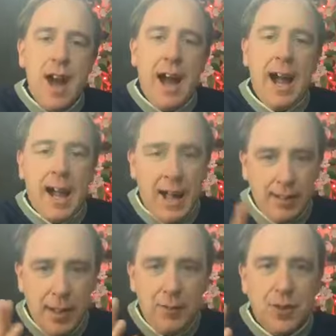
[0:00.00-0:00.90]
I, I
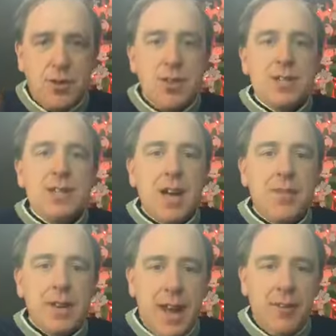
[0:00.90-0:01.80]
love to do the
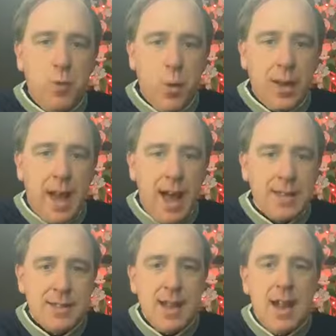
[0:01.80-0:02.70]
seven day
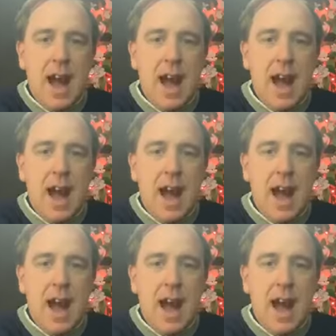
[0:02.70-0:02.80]
forecast.